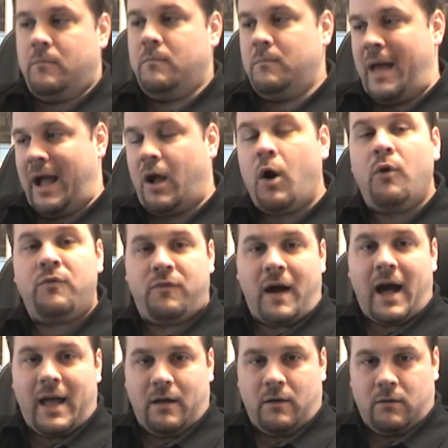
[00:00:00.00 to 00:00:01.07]
Mac-O
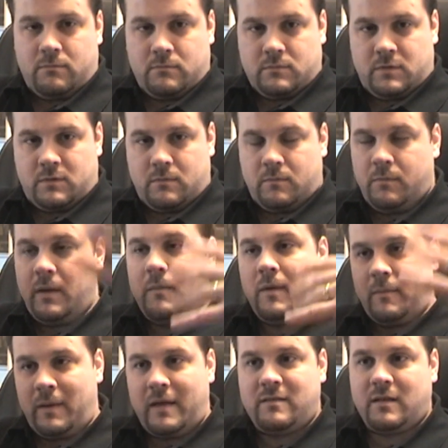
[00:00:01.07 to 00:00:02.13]
file.
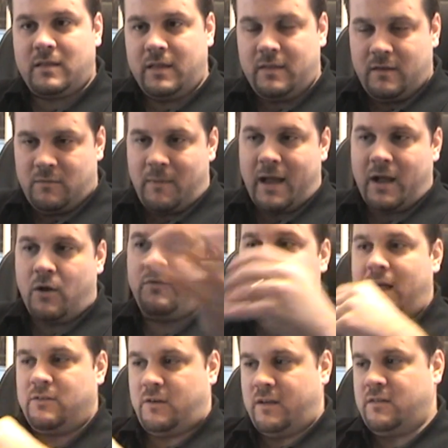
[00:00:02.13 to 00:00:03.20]
But basically, these Mac-O
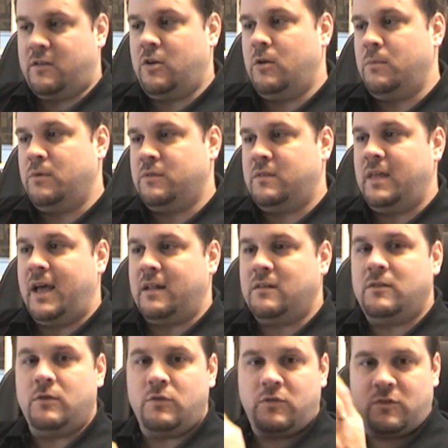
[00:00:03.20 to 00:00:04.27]
files are executables
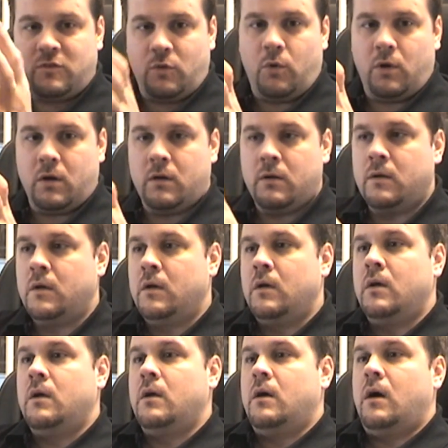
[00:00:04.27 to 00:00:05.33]
that do store
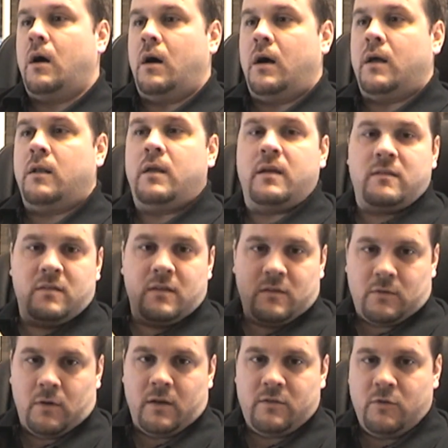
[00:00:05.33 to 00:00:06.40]
on, is this
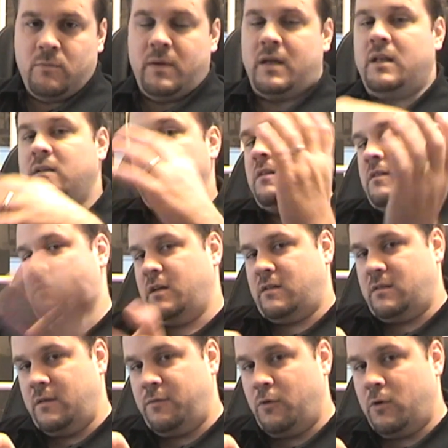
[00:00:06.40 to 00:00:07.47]
32-bit, is this
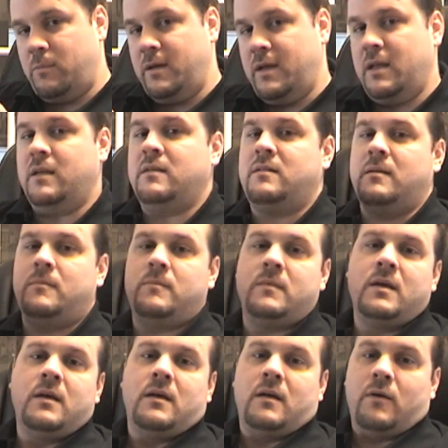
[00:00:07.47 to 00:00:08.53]
64-bit, is it,
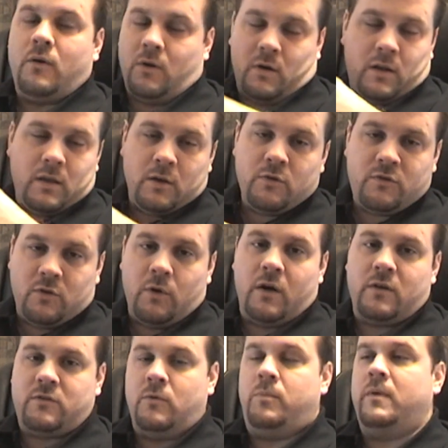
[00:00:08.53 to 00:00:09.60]
or it used to
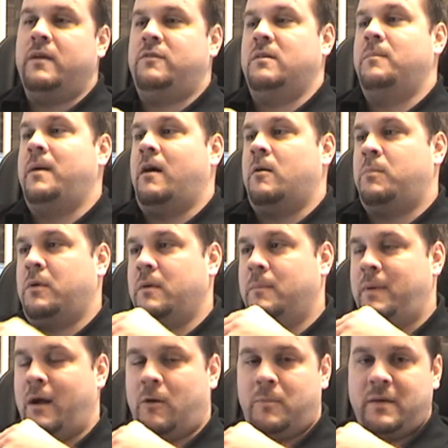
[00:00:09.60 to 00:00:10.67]
also, is it
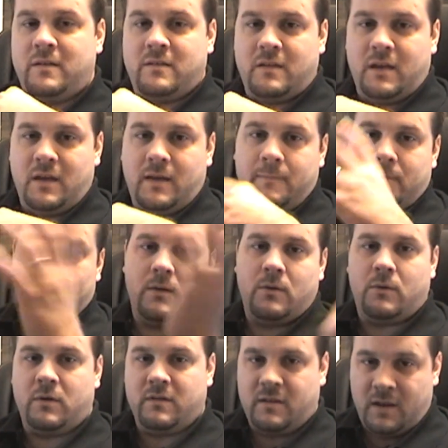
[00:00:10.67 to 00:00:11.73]
PowerPC,
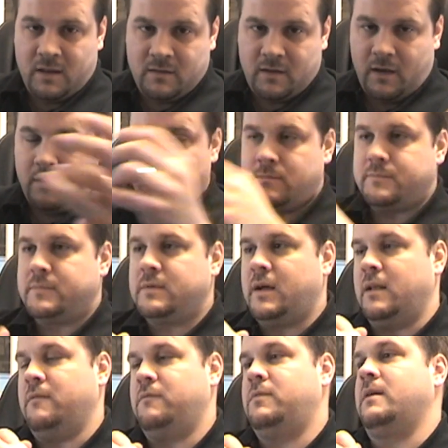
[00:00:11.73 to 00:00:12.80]
or is it Intel,
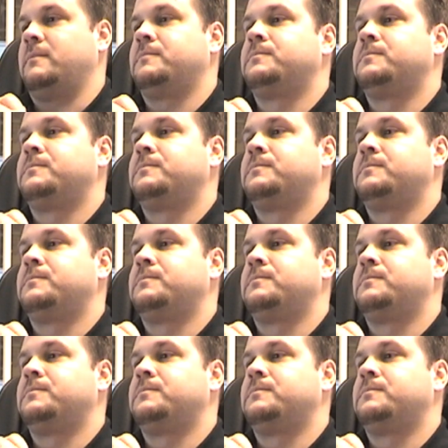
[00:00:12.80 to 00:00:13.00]
kind of thing.